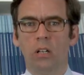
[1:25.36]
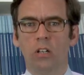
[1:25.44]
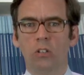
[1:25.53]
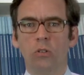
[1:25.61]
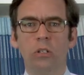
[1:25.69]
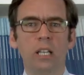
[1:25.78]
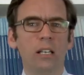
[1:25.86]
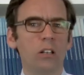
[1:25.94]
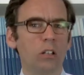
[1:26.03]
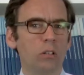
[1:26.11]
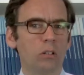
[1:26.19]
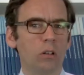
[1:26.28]
should they
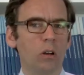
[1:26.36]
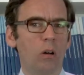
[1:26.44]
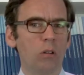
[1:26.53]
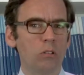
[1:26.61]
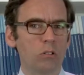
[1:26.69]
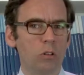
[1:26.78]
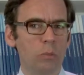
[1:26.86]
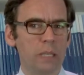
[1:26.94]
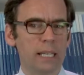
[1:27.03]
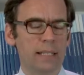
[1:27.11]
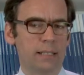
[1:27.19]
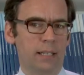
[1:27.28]
not also
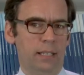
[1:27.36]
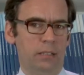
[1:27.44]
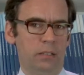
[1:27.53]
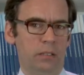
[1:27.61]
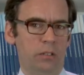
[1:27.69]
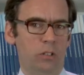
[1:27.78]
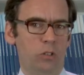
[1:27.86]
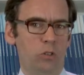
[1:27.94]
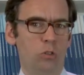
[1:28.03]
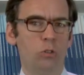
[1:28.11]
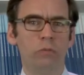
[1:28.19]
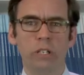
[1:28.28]
be entitled
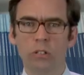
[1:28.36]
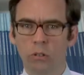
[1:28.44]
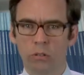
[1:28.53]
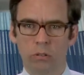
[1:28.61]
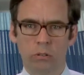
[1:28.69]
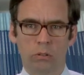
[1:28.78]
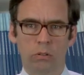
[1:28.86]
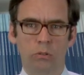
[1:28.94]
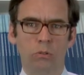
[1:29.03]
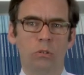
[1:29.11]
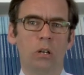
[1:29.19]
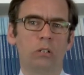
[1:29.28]
to resort
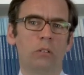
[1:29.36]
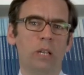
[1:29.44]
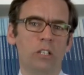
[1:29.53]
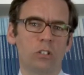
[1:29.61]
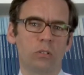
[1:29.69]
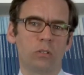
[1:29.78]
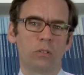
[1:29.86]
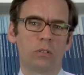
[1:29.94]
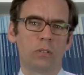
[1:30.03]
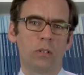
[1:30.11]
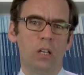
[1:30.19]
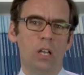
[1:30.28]
to countermeasures
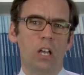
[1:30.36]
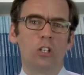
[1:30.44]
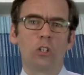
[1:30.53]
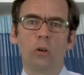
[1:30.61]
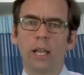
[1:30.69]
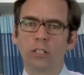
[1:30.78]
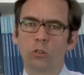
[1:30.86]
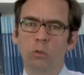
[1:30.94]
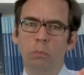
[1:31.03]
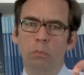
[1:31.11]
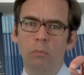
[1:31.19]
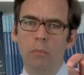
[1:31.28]
so as
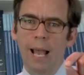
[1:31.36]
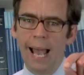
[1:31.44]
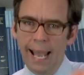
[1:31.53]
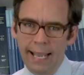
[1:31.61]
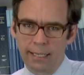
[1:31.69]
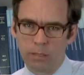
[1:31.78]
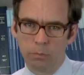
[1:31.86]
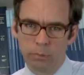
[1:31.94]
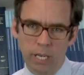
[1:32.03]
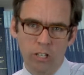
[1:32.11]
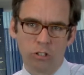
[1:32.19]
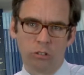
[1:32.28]
to add
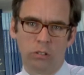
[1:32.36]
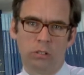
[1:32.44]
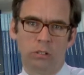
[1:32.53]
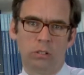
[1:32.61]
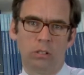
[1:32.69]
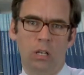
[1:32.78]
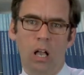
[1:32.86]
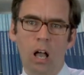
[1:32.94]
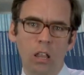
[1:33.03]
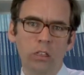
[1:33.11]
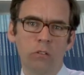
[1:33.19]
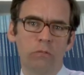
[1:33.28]
pressure
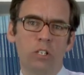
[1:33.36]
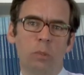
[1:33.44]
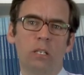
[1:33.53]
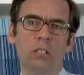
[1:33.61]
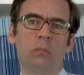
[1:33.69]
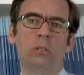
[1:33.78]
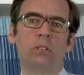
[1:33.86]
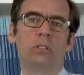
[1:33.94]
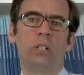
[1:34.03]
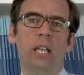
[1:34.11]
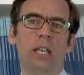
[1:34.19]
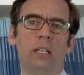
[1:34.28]
on the responsible
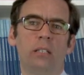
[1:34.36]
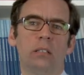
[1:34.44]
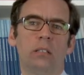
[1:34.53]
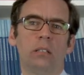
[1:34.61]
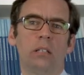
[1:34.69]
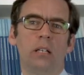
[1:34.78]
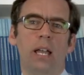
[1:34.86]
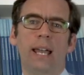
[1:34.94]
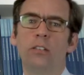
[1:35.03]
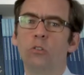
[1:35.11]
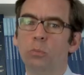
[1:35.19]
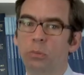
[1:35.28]
state
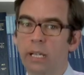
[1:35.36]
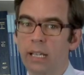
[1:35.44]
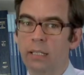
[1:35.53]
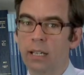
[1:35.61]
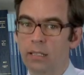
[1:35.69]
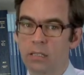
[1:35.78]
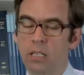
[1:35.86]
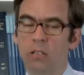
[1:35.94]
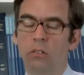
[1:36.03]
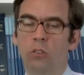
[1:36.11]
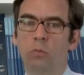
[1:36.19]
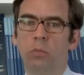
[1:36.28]
and to bring that
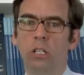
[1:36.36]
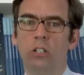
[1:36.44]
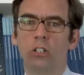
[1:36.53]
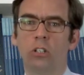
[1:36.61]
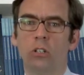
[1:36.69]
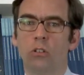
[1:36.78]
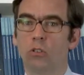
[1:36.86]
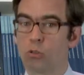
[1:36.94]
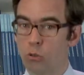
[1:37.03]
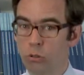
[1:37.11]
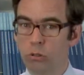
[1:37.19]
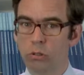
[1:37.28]
serious breach
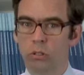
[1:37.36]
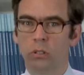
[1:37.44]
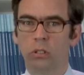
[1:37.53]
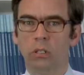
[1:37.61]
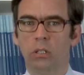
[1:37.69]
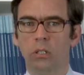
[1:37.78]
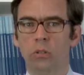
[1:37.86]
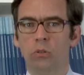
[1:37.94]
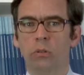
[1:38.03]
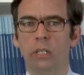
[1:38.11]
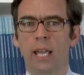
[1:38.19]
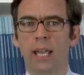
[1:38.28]
sooner
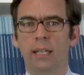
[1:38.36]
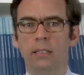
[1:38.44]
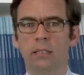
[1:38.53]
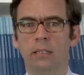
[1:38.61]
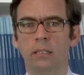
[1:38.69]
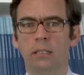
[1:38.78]
to an end.